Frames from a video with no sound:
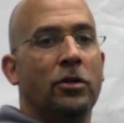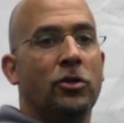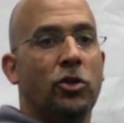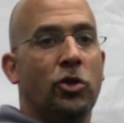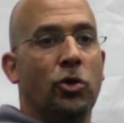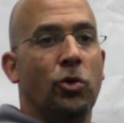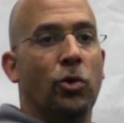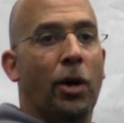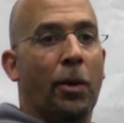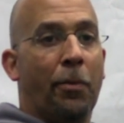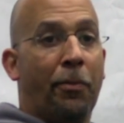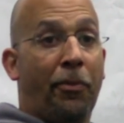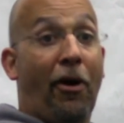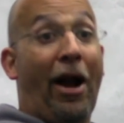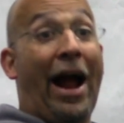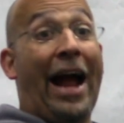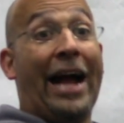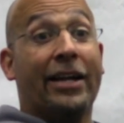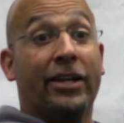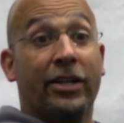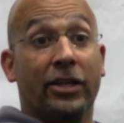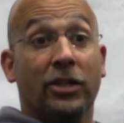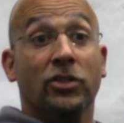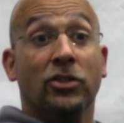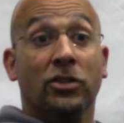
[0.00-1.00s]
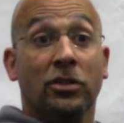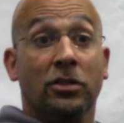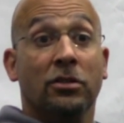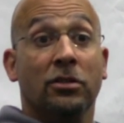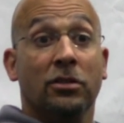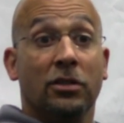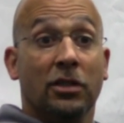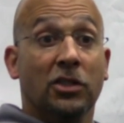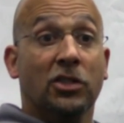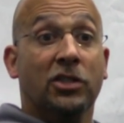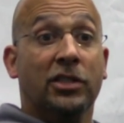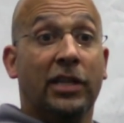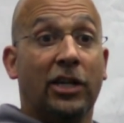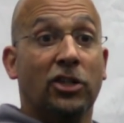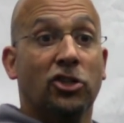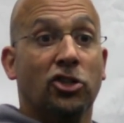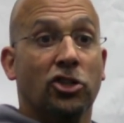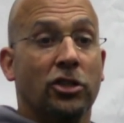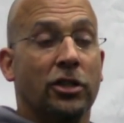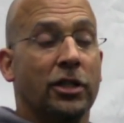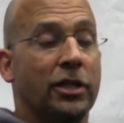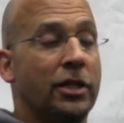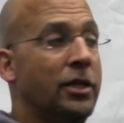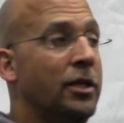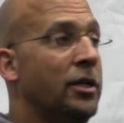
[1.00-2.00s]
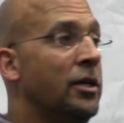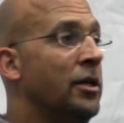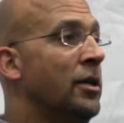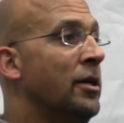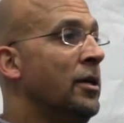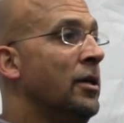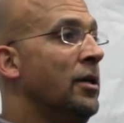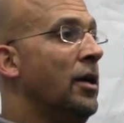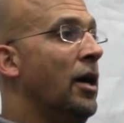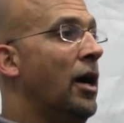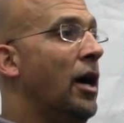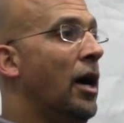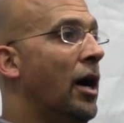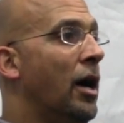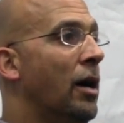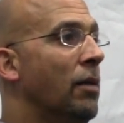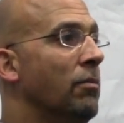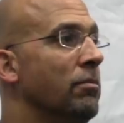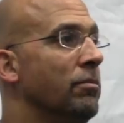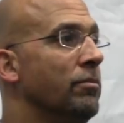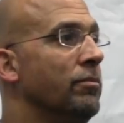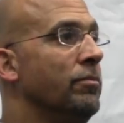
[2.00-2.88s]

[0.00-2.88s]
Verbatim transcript: to a practice essentially. Um,